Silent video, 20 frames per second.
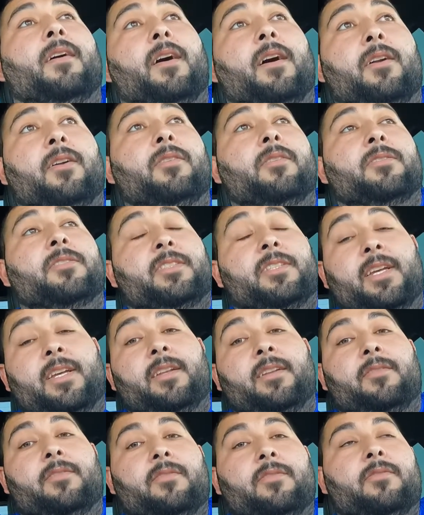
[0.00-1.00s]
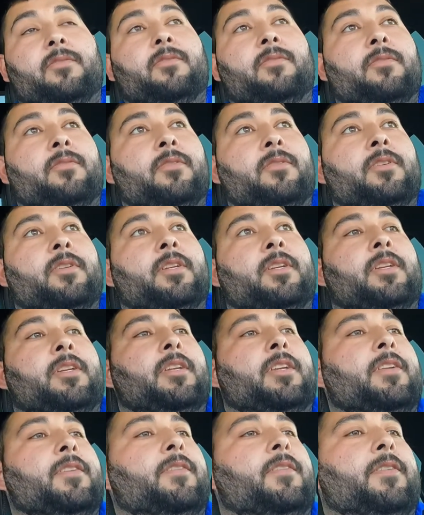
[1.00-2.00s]
I don't understand.
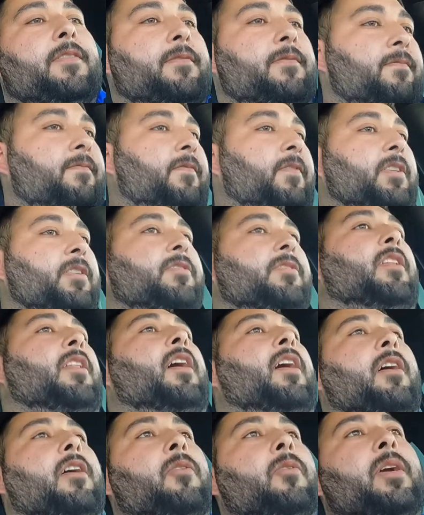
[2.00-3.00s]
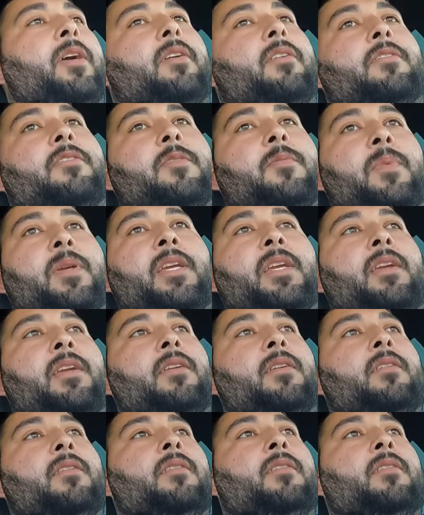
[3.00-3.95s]
It feels a lot quicker to me,